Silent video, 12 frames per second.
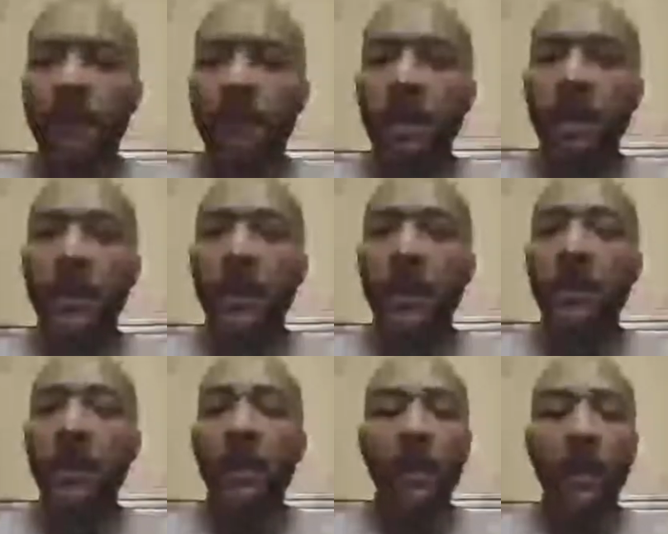But he told
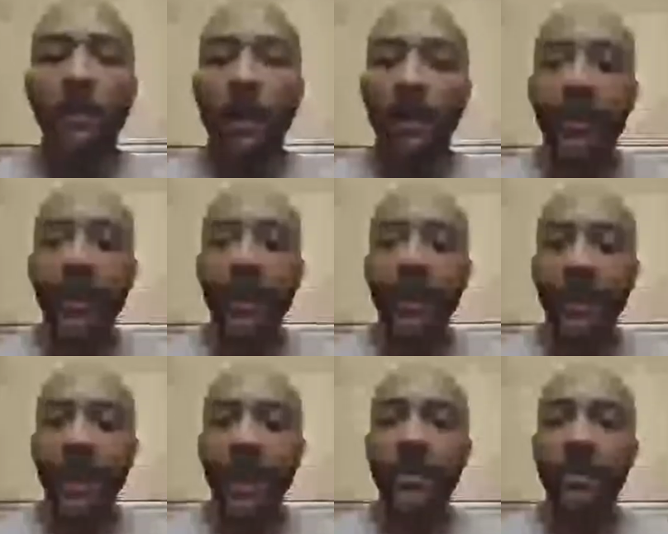me, "Don't worry about it, Dad. I
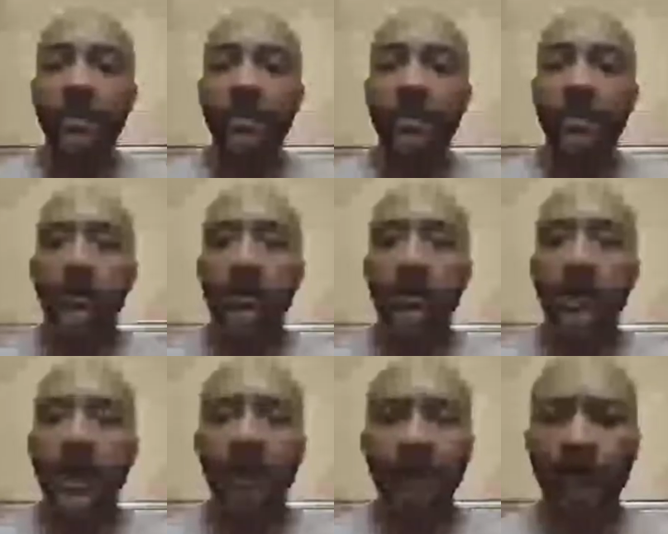got it."
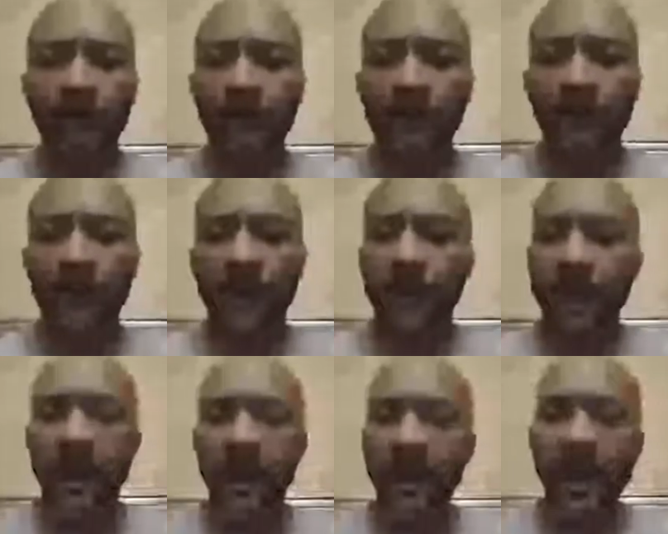I fussed and fussed.
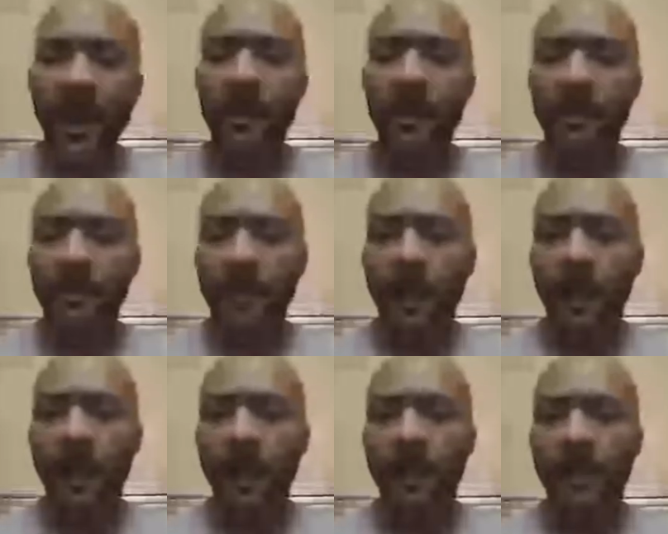"Dad, I got it." "Hey,
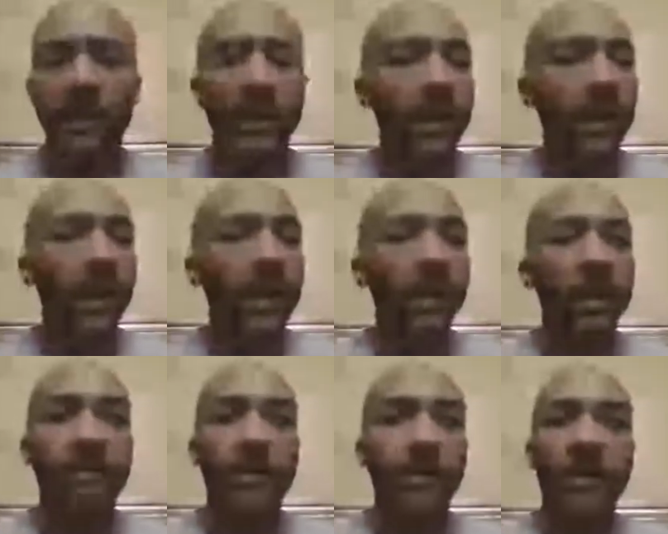Keita,
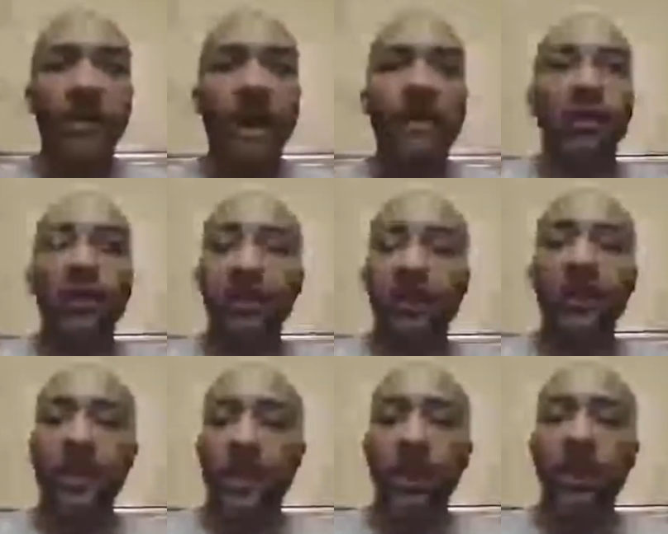hey, Nigel, what's
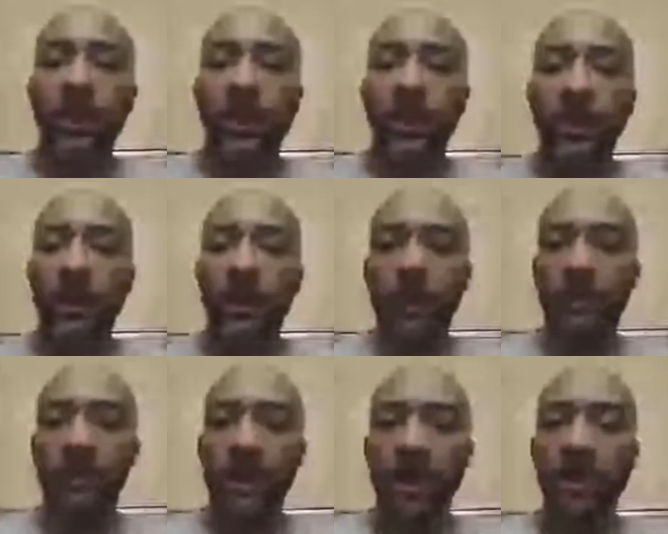going on with it? Let
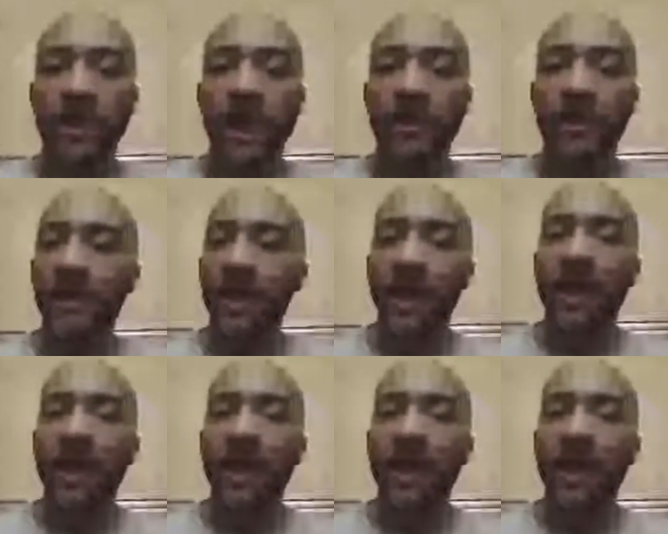me know what's happening." "Dad, I